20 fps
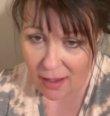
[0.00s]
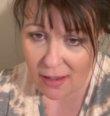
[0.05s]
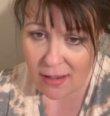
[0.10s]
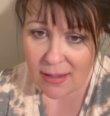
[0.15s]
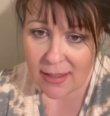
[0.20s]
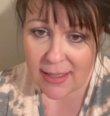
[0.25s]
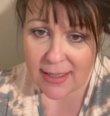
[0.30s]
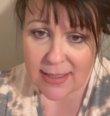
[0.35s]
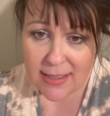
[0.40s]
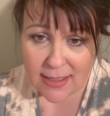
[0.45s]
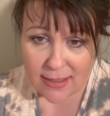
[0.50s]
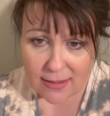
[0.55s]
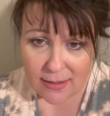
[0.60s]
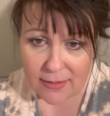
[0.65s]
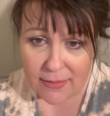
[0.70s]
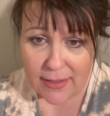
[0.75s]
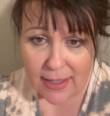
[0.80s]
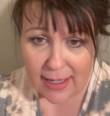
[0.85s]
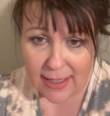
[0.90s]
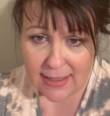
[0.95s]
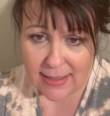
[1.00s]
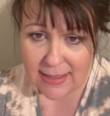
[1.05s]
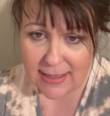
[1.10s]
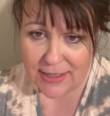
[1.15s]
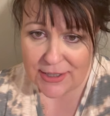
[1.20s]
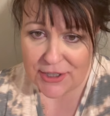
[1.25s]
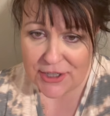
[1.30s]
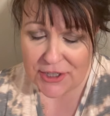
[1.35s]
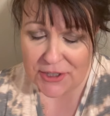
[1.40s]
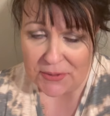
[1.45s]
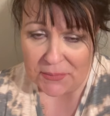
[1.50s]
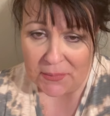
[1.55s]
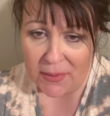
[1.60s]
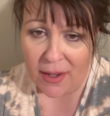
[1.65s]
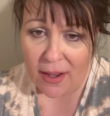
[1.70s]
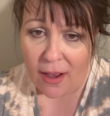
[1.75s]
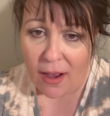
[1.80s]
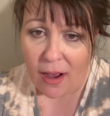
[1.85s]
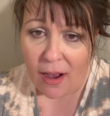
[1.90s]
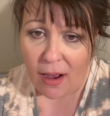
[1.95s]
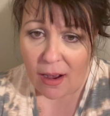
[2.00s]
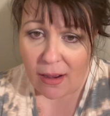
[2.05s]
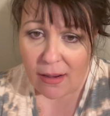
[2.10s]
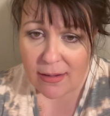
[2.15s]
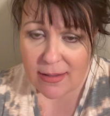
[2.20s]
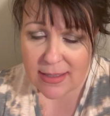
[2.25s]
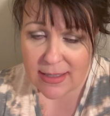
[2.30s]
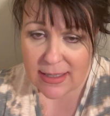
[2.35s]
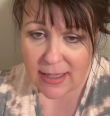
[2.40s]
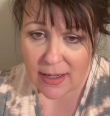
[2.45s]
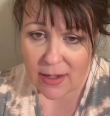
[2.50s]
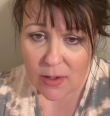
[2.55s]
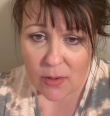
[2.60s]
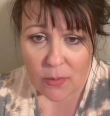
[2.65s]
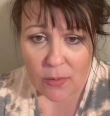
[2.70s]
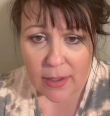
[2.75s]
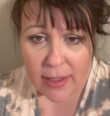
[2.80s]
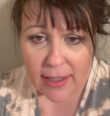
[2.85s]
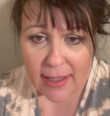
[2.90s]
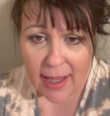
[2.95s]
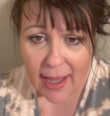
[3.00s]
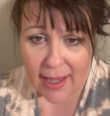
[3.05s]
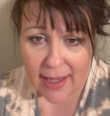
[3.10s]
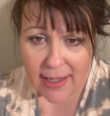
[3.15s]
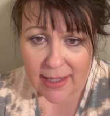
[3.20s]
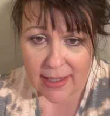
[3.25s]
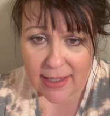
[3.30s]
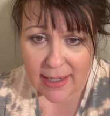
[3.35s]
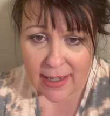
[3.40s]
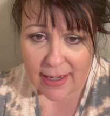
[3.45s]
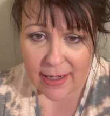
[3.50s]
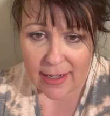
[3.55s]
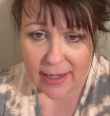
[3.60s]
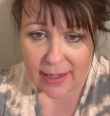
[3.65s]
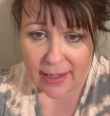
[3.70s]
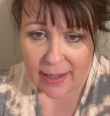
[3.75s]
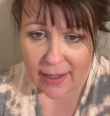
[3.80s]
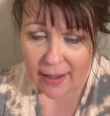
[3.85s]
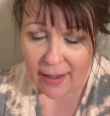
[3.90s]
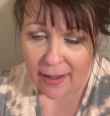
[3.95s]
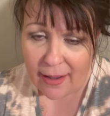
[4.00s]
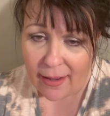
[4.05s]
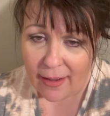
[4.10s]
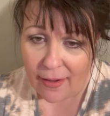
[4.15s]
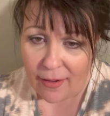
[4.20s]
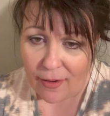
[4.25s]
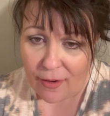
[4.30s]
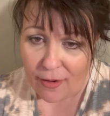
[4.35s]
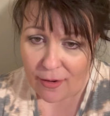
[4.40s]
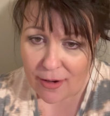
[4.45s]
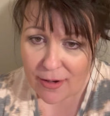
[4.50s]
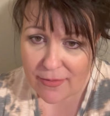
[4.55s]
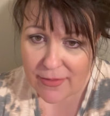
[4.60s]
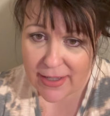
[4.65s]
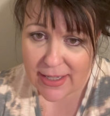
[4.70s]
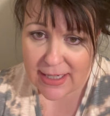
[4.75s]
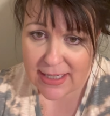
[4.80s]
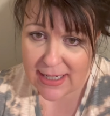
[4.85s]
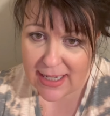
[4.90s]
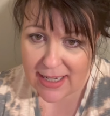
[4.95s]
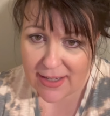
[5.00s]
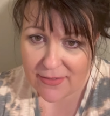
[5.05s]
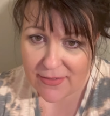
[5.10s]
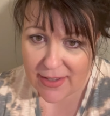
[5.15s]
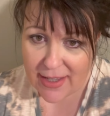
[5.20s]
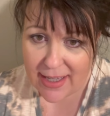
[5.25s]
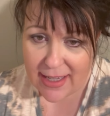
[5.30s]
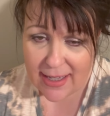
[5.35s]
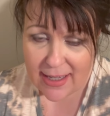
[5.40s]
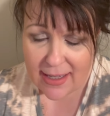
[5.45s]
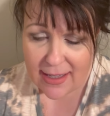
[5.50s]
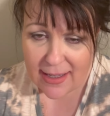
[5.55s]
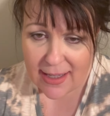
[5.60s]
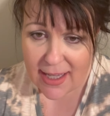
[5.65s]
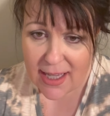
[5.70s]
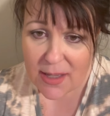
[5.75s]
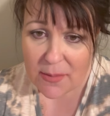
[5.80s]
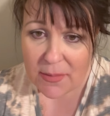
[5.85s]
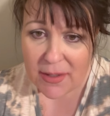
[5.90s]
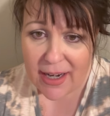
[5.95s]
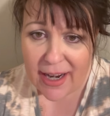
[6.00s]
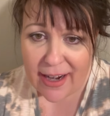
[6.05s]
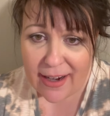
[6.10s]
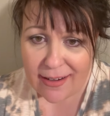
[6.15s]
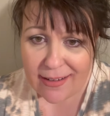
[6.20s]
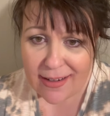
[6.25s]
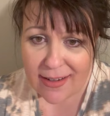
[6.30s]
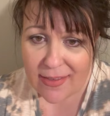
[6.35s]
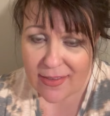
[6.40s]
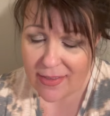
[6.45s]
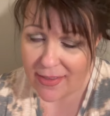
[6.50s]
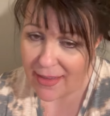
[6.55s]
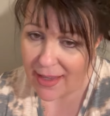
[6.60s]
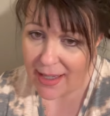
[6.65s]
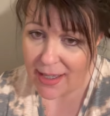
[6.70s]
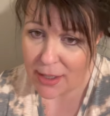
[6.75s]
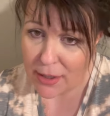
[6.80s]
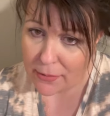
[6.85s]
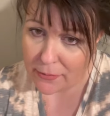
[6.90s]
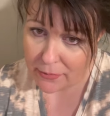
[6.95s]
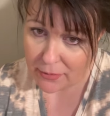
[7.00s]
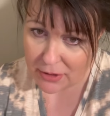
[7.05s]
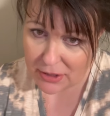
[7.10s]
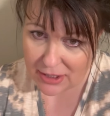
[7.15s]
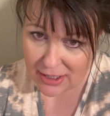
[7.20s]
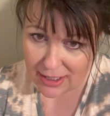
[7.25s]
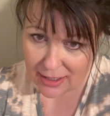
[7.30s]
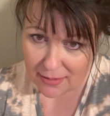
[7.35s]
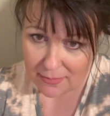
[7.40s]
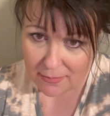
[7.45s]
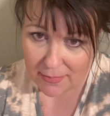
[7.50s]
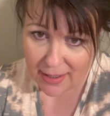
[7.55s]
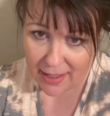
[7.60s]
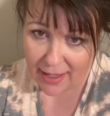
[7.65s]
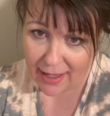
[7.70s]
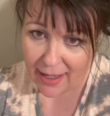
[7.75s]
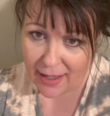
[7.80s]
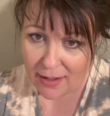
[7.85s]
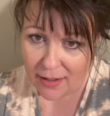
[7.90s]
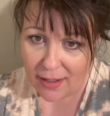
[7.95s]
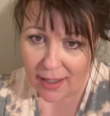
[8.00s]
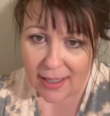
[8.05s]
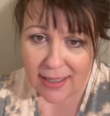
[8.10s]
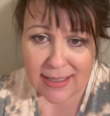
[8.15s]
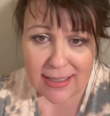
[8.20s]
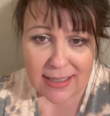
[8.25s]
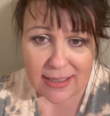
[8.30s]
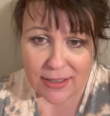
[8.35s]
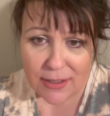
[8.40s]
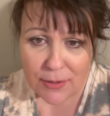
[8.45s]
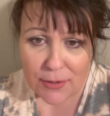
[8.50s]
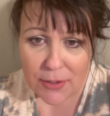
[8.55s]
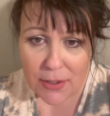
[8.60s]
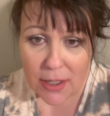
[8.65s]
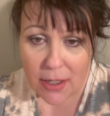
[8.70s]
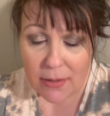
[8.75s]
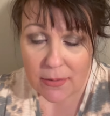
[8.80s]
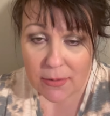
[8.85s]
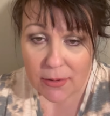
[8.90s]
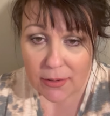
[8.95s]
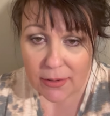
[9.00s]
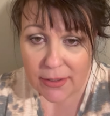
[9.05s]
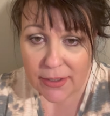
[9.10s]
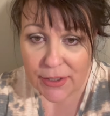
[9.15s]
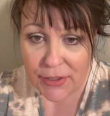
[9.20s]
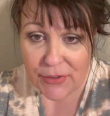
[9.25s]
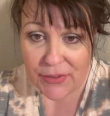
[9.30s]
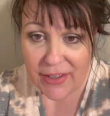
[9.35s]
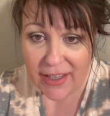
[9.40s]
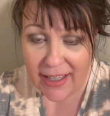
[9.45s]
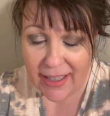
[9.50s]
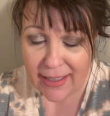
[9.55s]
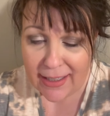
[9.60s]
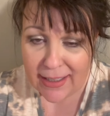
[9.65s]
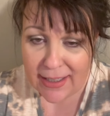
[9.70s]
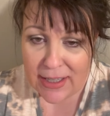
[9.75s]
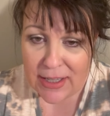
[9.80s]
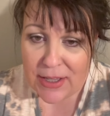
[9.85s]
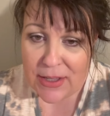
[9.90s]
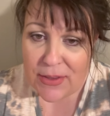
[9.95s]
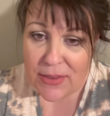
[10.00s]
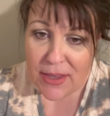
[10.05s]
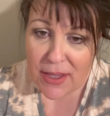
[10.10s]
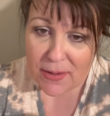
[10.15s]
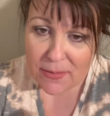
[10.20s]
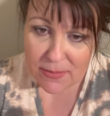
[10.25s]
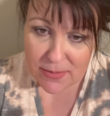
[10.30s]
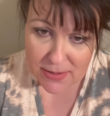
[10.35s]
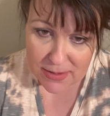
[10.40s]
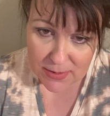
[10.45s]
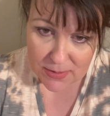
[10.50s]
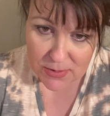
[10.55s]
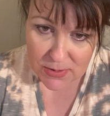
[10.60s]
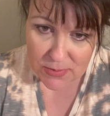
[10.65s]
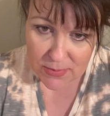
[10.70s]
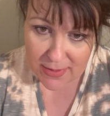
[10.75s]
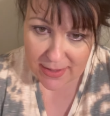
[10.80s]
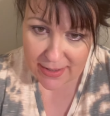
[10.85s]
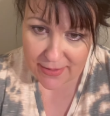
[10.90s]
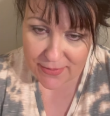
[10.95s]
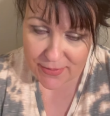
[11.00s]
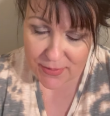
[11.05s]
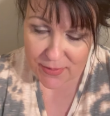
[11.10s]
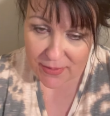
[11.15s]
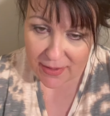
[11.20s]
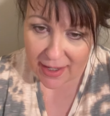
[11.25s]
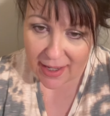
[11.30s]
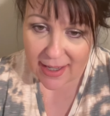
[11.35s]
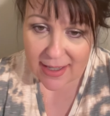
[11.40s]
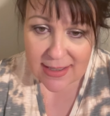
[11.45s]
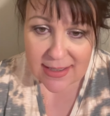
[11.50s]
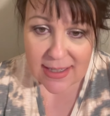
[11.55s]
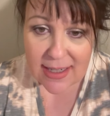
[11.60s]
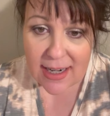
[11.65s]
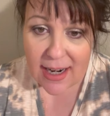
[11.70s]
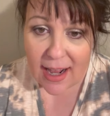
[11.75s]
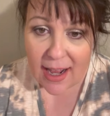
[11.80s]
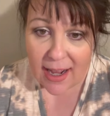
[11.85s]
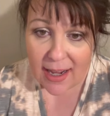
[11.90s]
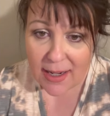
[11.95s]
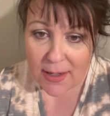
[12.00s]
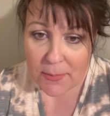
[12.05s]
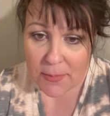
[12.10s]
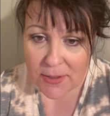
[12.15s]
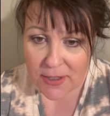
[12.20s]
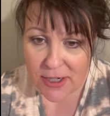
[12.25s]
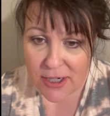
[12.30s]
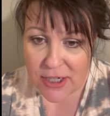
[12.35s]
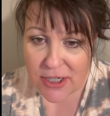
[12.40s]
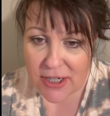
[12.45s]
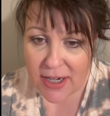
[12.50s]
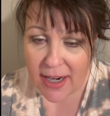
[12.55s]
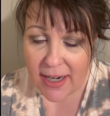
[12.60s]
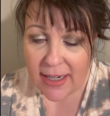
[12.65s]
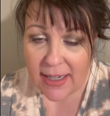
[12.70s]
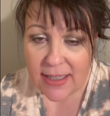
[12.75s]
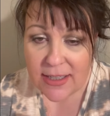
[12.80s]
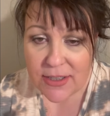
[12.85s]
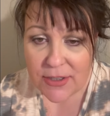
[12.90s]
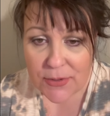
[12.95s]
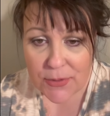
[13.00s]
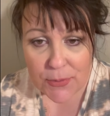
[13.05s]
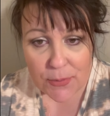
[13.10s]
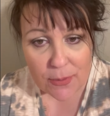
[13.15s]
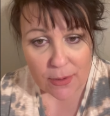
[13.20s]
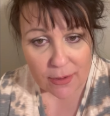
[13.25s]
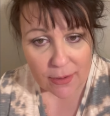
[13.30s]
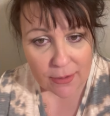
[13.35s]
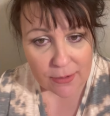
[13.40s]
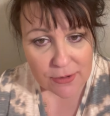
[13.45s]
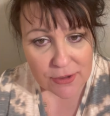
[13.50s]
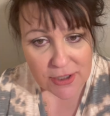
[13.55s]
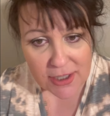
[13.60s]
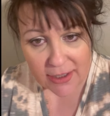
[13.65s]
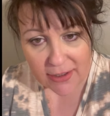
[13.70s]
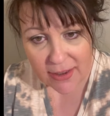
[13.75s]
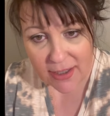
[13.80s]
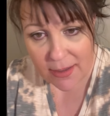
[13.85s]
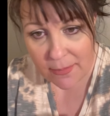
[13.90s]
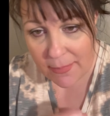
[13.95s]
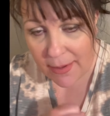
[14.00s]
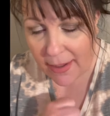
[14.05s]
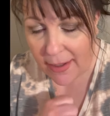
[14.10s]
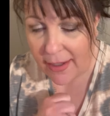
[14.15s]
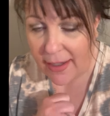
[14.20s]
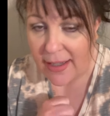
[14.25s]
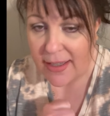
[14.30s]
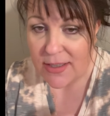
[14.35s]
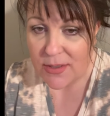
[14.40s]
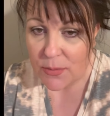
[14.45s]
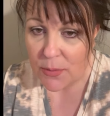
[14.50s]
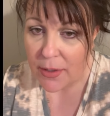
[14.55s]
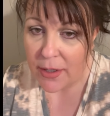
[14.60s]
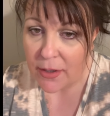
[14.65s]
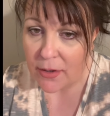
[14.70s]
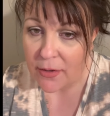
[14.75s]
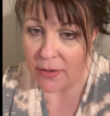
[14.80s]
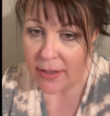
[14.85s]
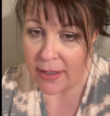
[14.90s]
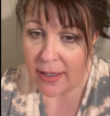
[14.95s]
and tell her that I sent you. Also, K&E RV TV, Kim and Erin, thank you for shouting me out. I didn't know y'all were going to do that. That was so sweet of you guys, and I appreciate it. So you all go check them out as well.